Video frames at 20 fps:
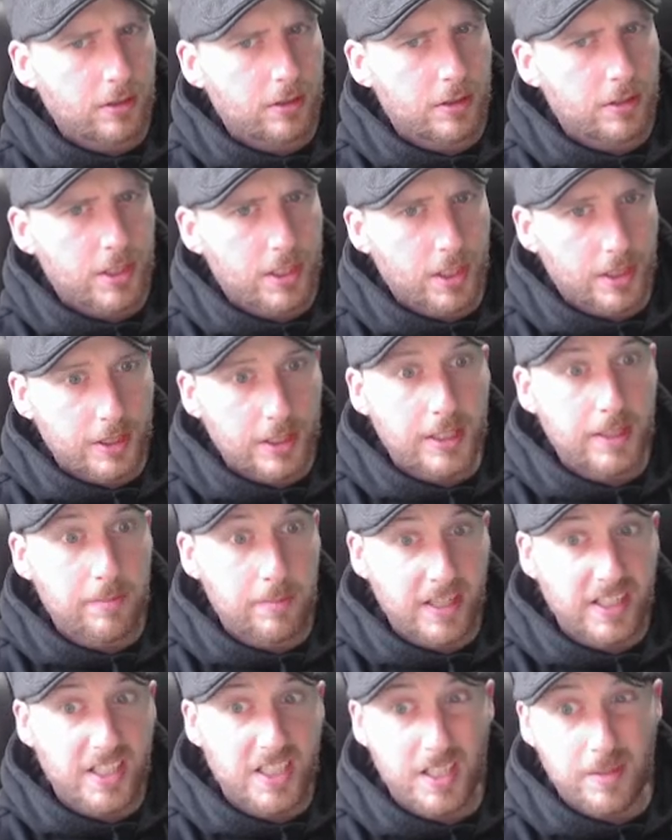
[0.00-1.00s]
suddenly
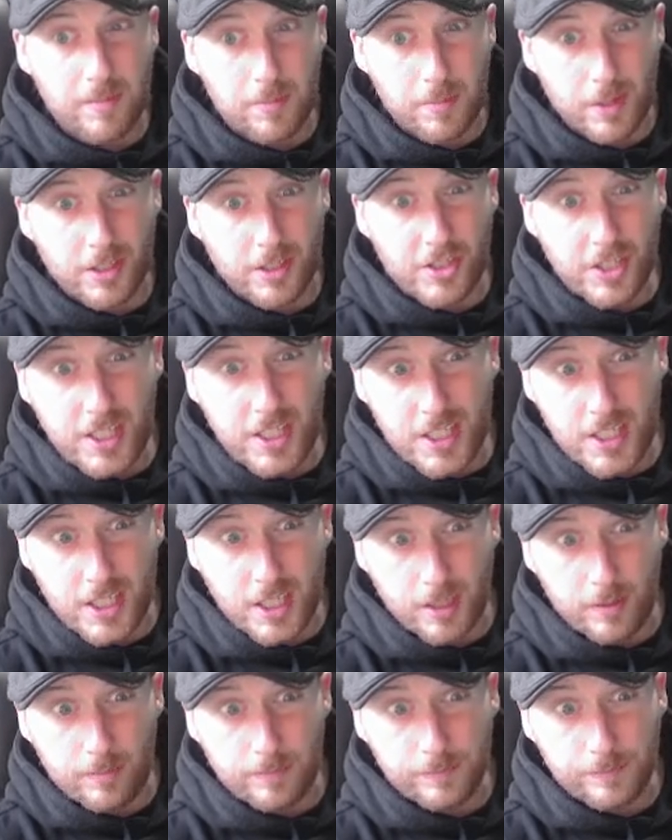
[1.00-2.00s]
makes it much
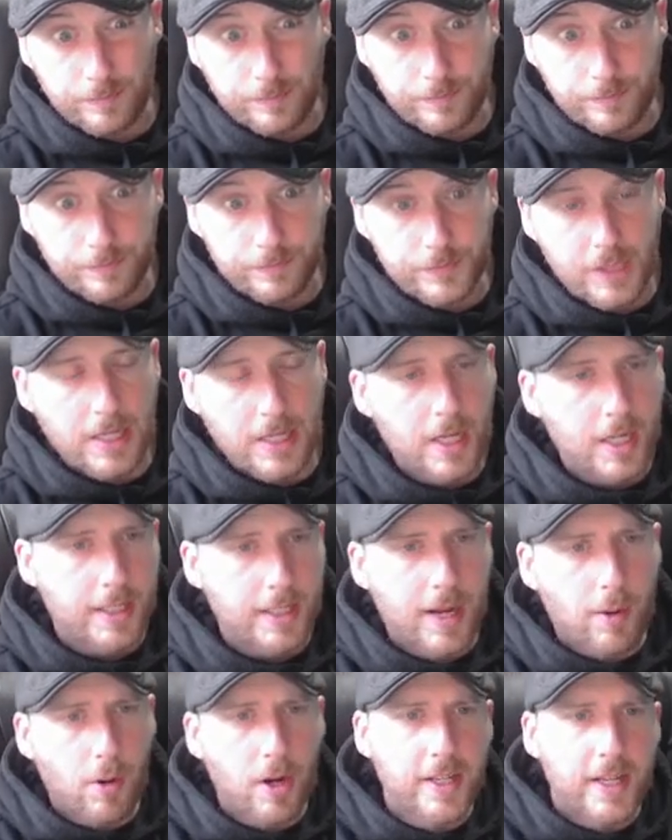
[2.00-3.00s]
easier.
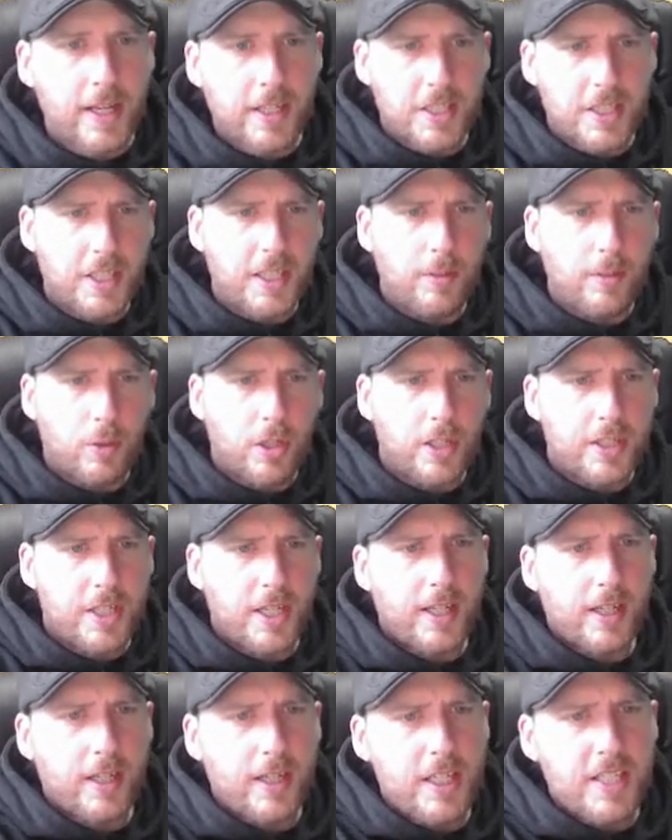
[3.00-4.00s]
Now, our next key word
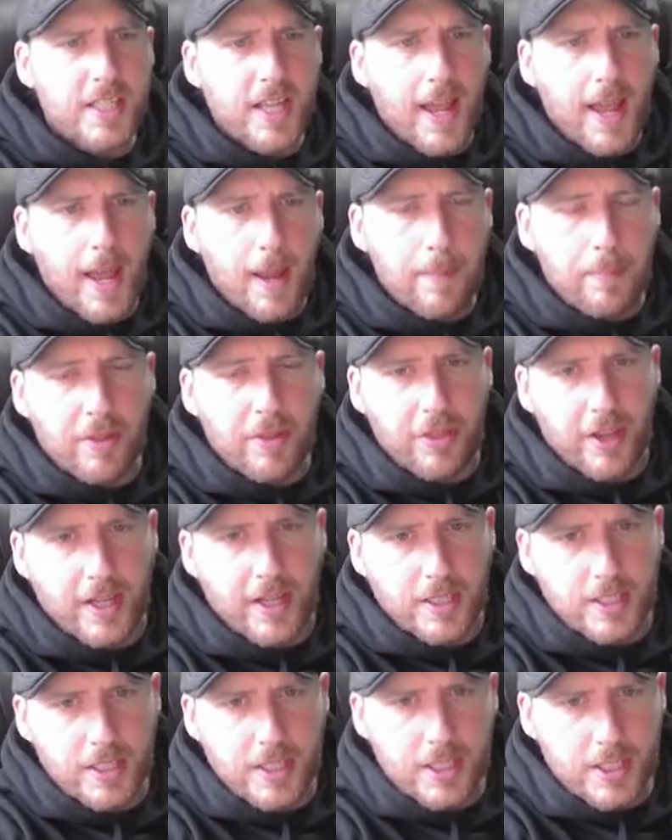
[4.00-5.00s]
here is
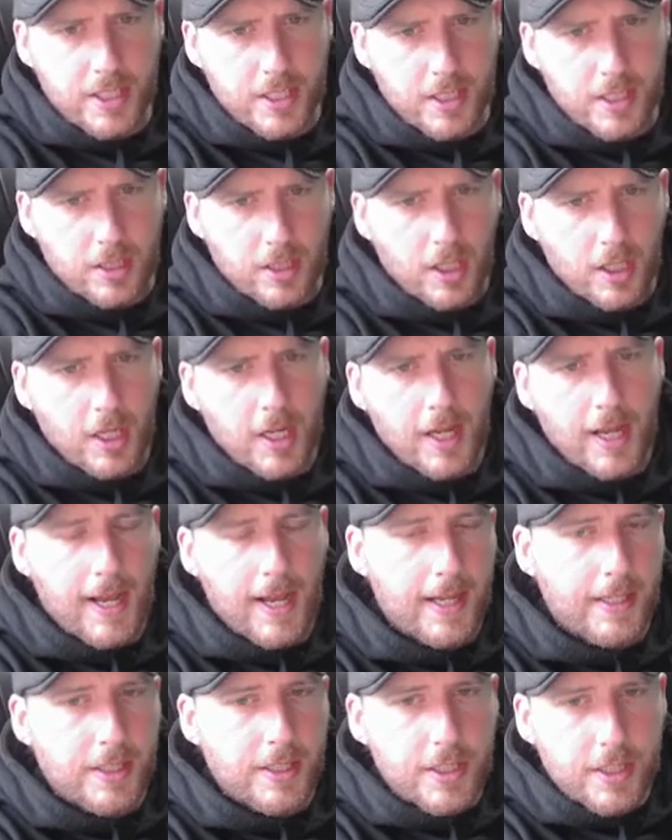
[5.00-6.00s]
epithets.
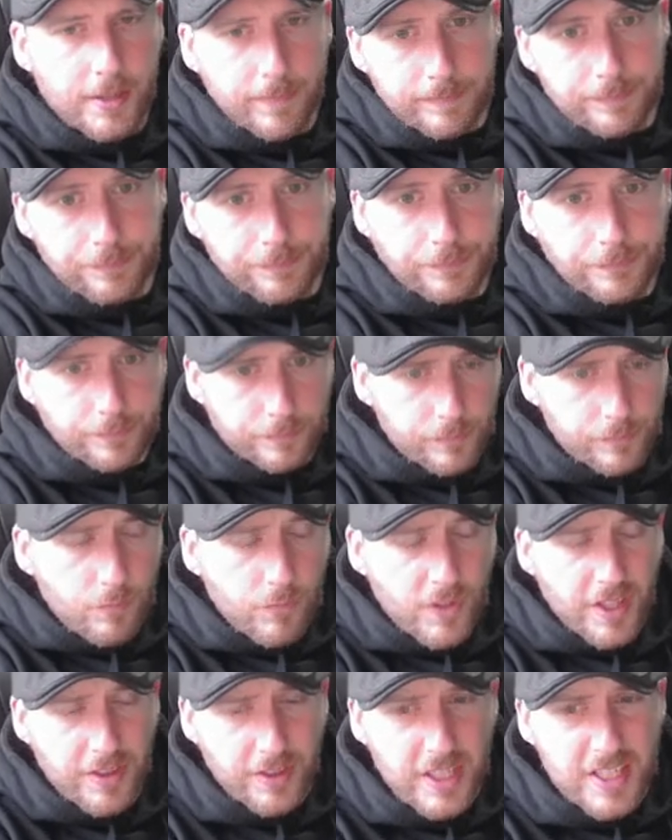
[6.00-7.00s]
And
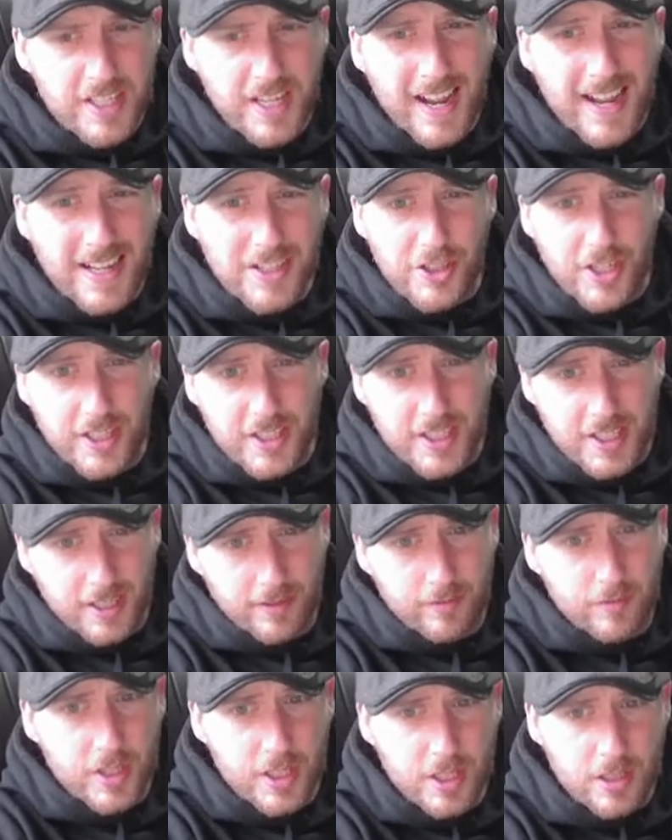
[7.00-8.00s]
these are
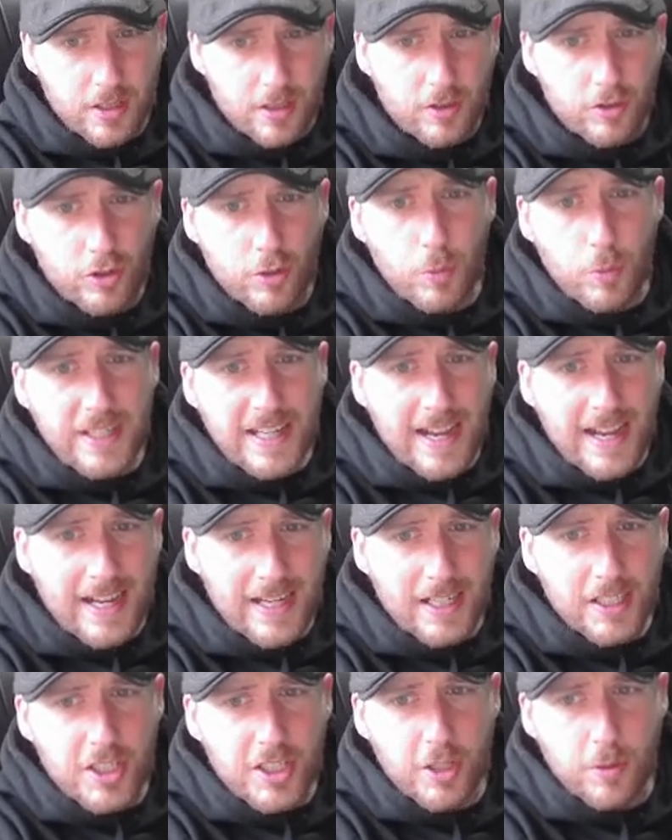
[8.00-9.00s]
adjectives that we
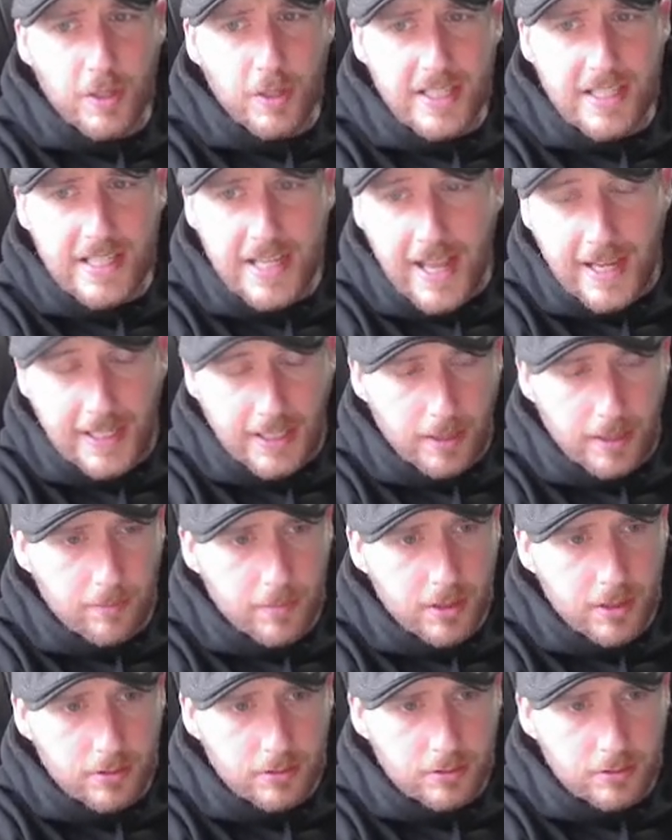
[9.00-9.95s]
add to a name,